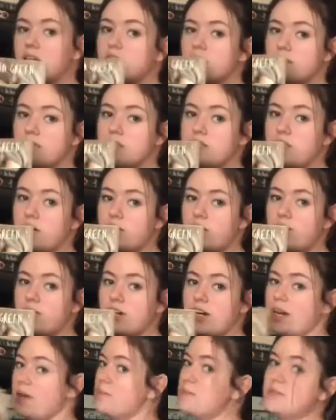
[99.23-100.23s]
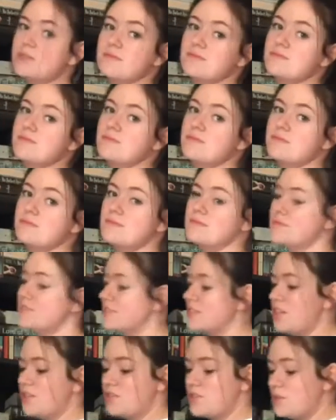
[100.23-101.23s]
So overhyped.
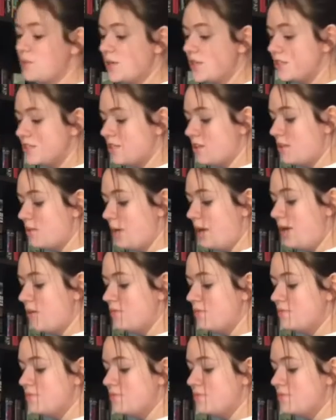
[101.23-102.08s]
Don't know what it's all about.